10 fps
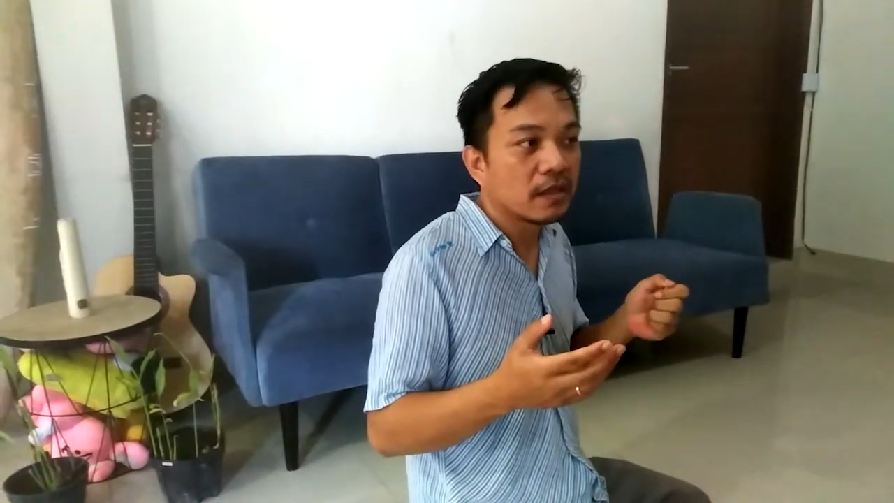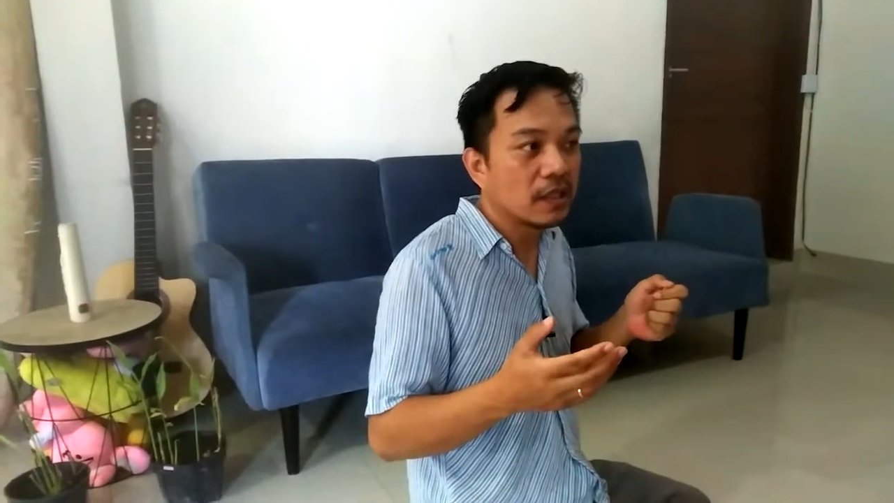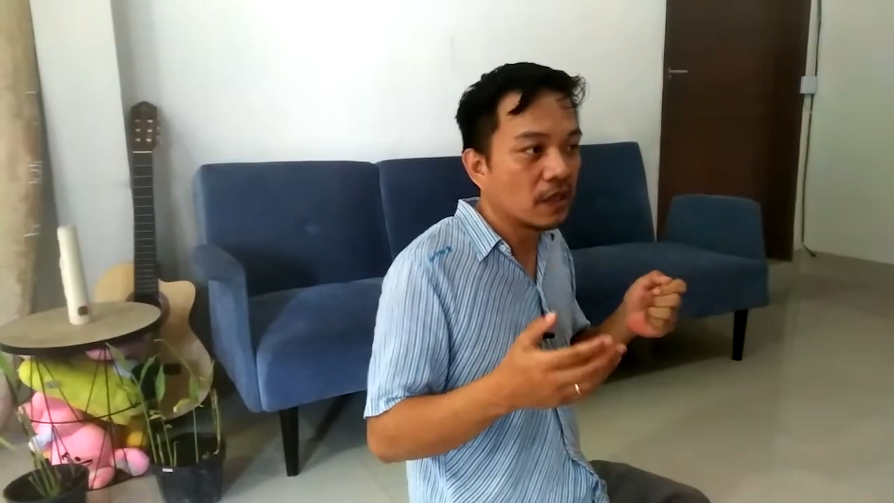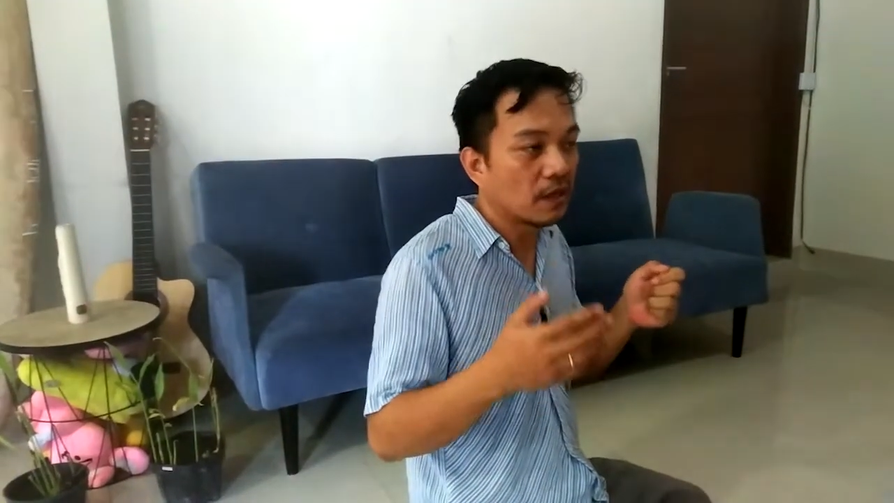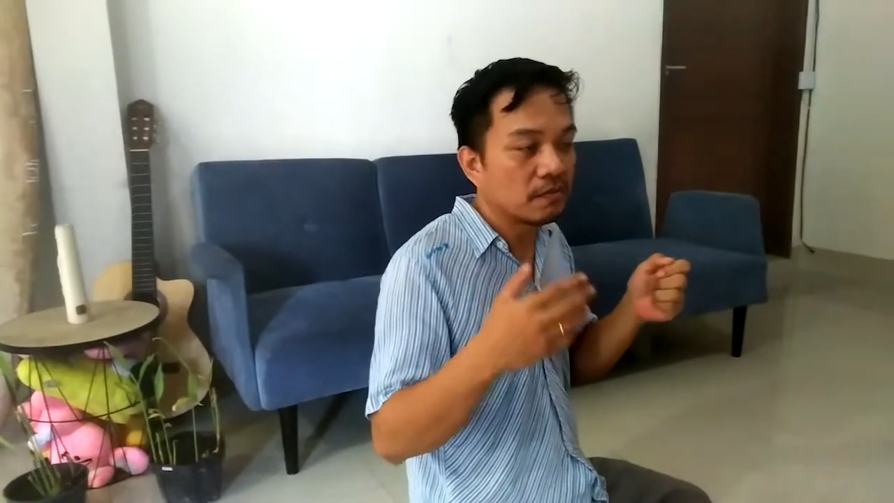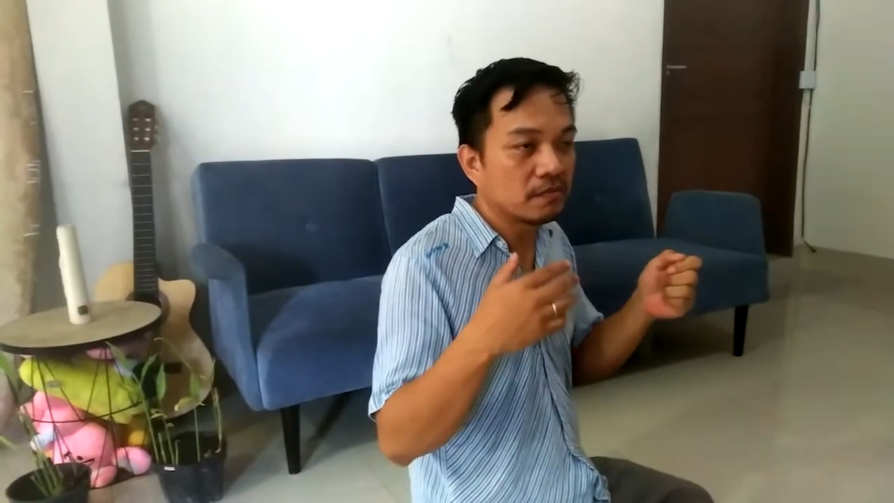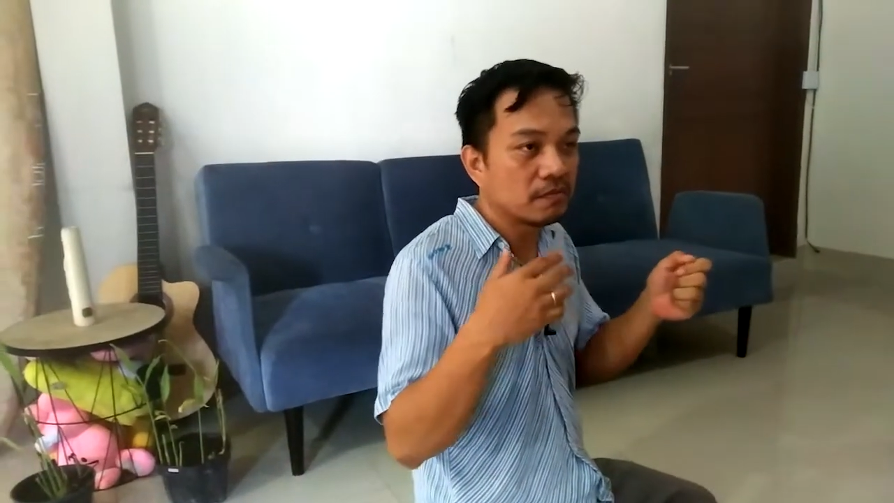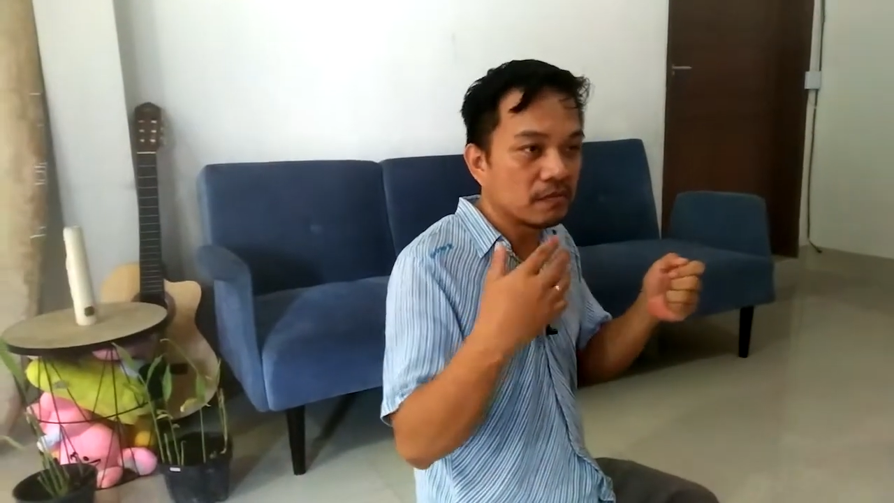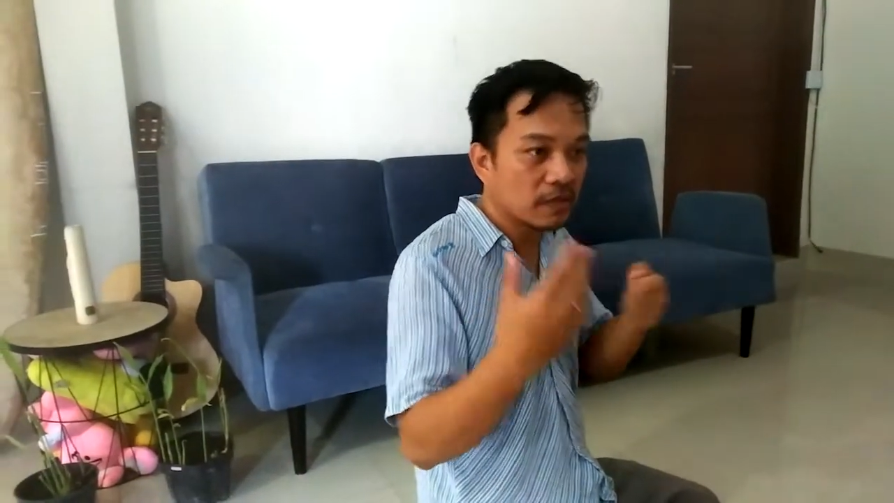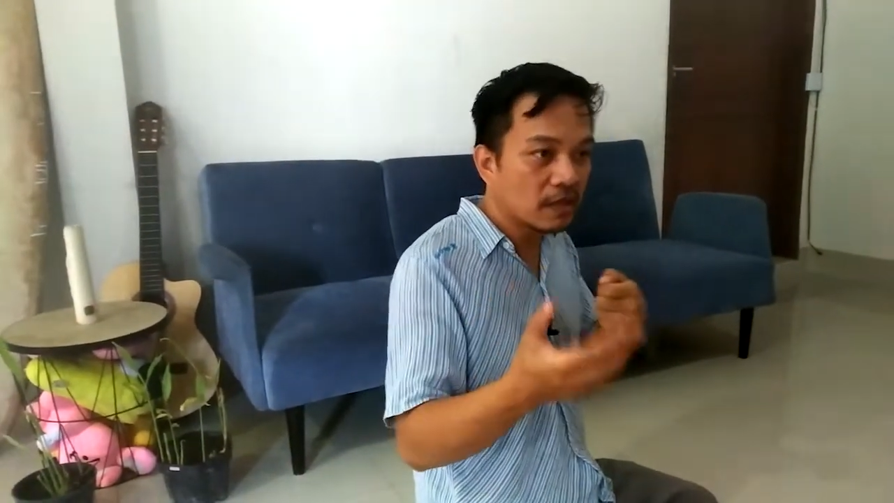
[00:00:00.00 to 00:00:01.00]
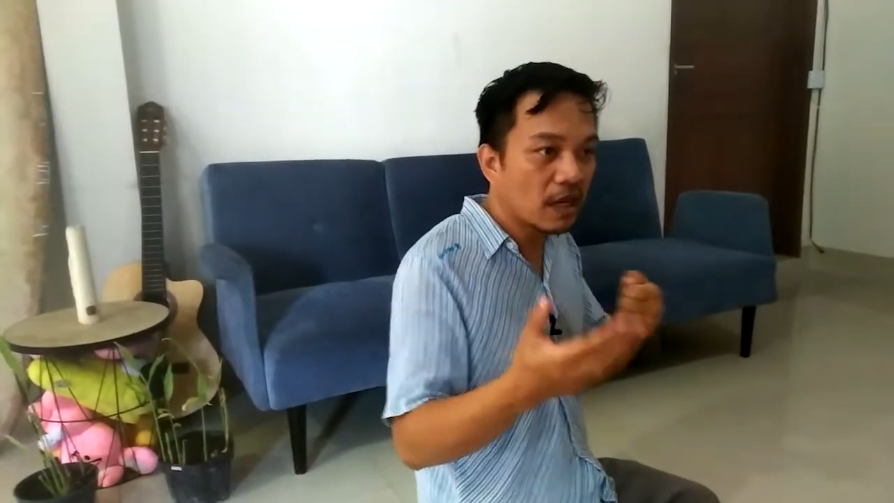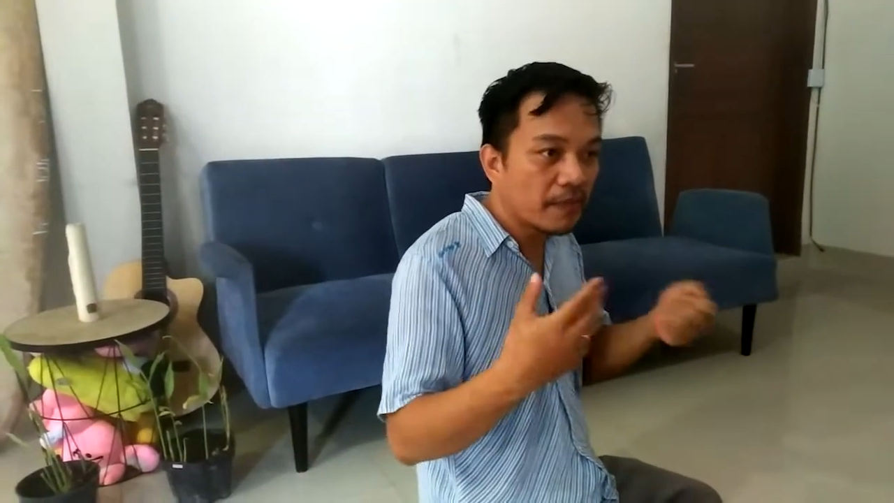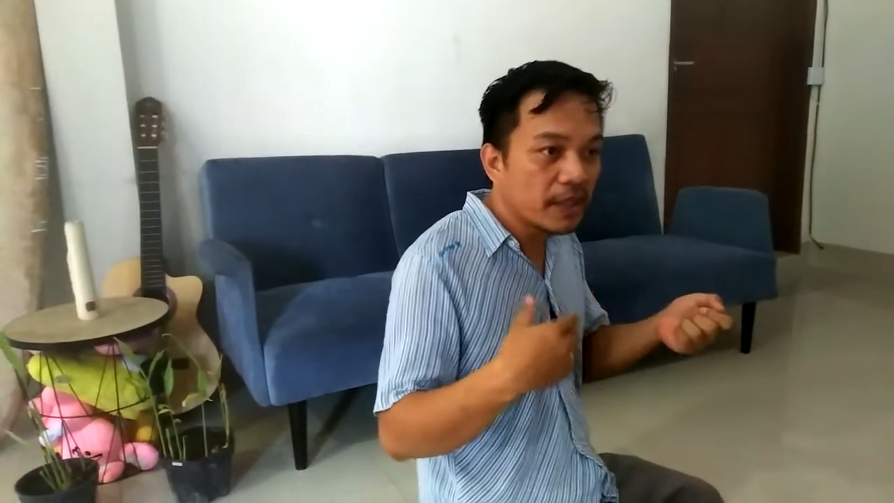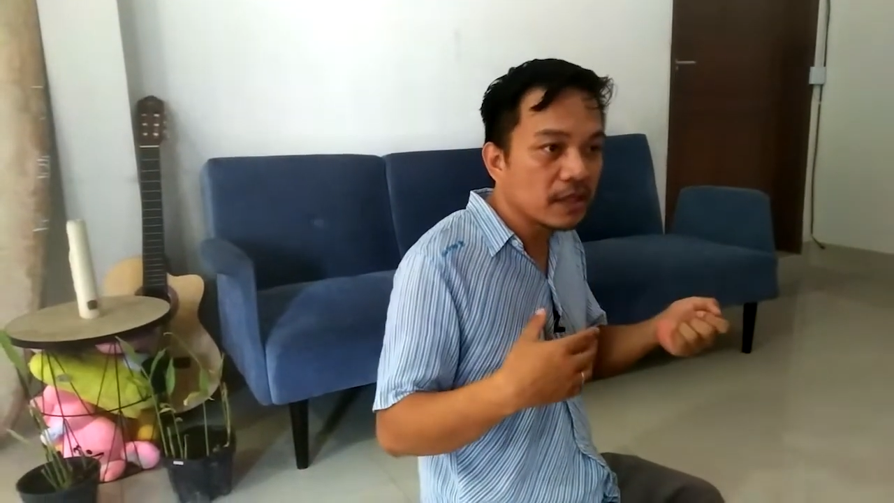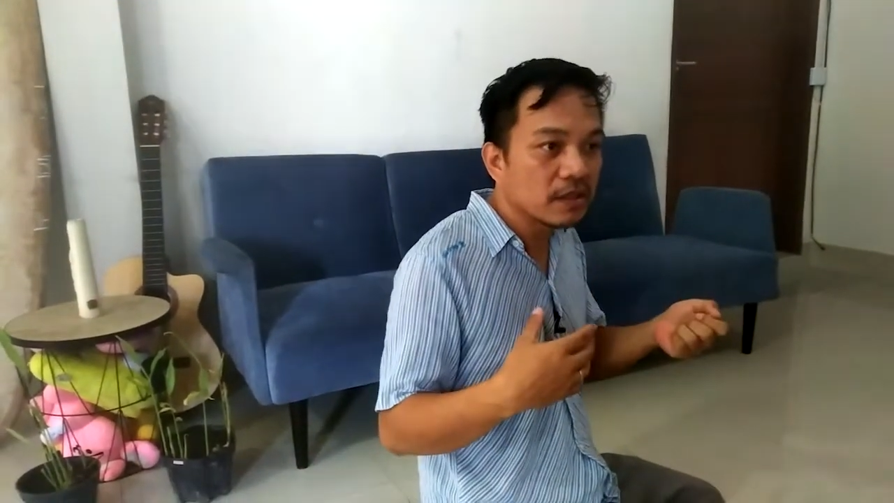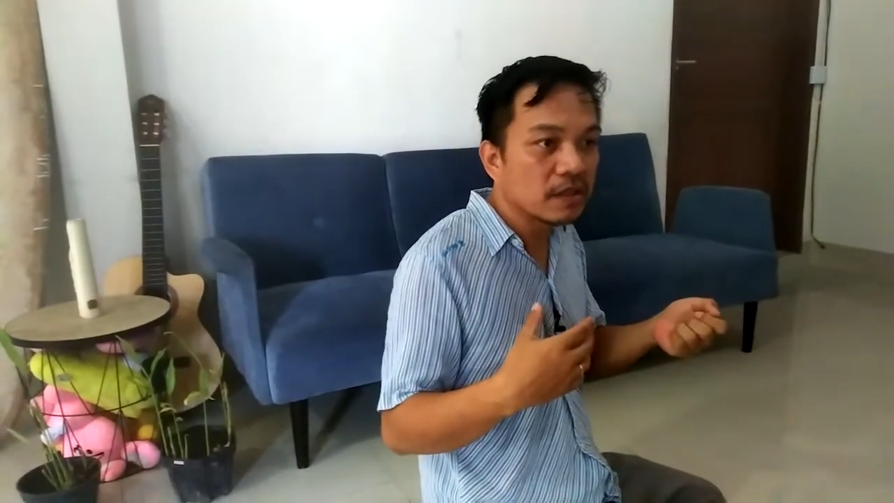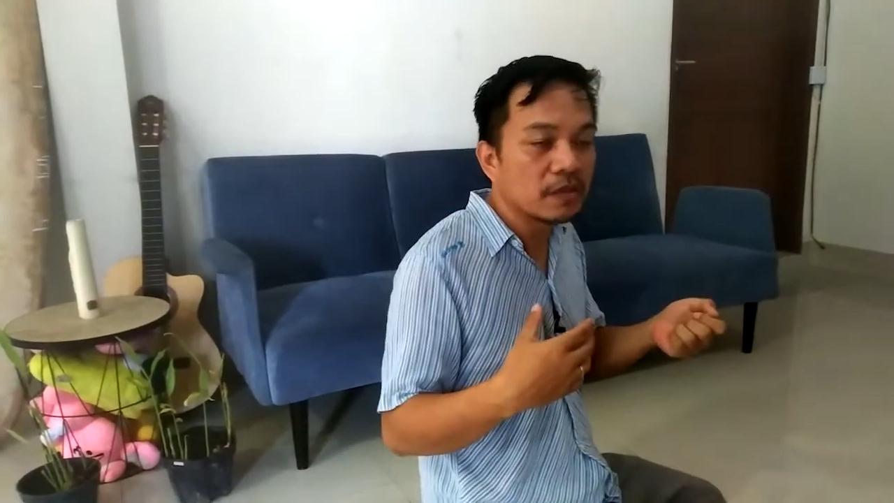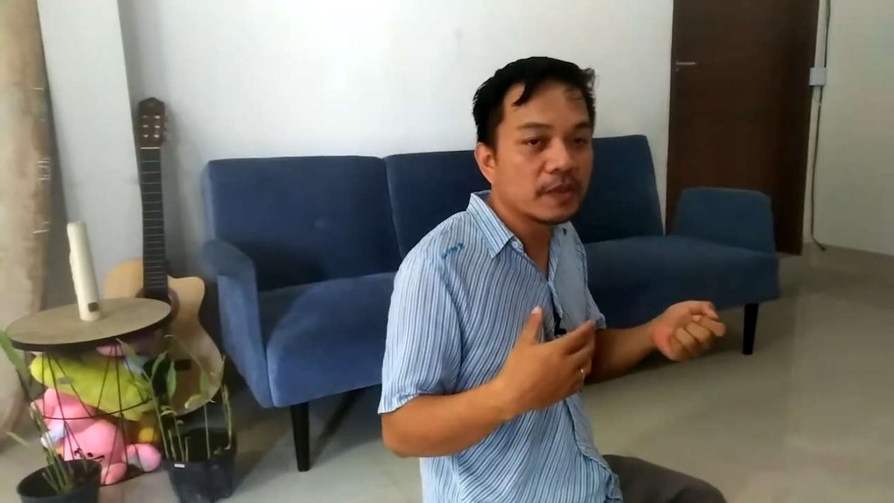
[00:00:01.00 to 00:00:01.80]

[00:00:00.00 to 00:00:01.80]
you know, coming to